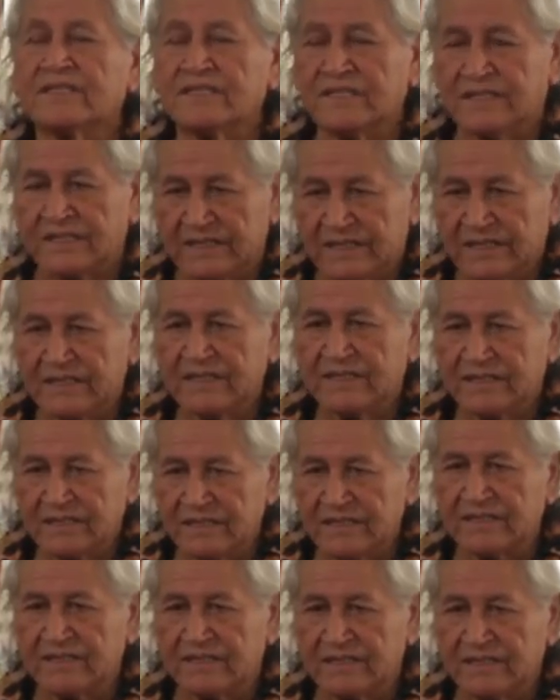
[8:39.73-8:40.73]
it
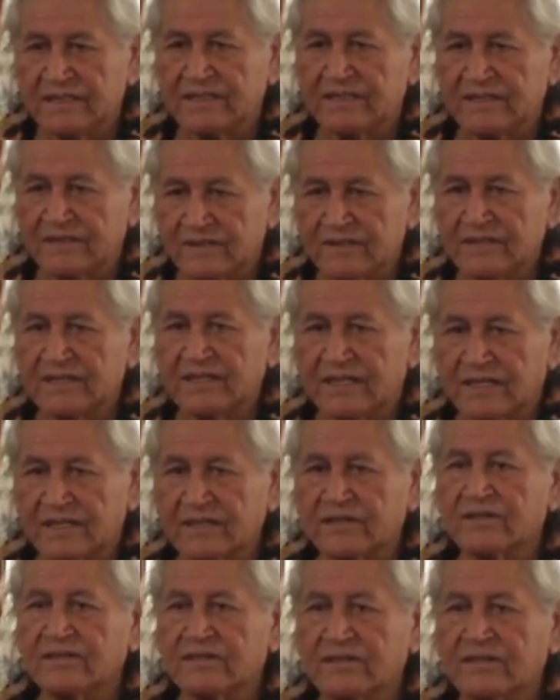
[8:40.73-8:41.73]
in a
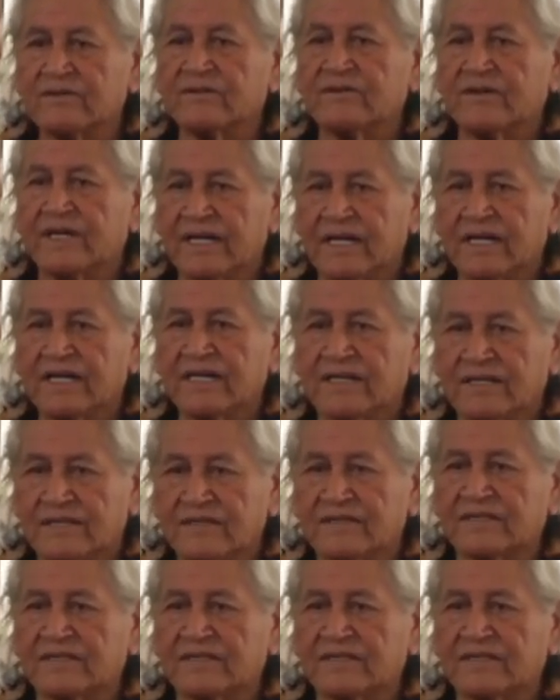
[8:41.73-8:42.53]
good way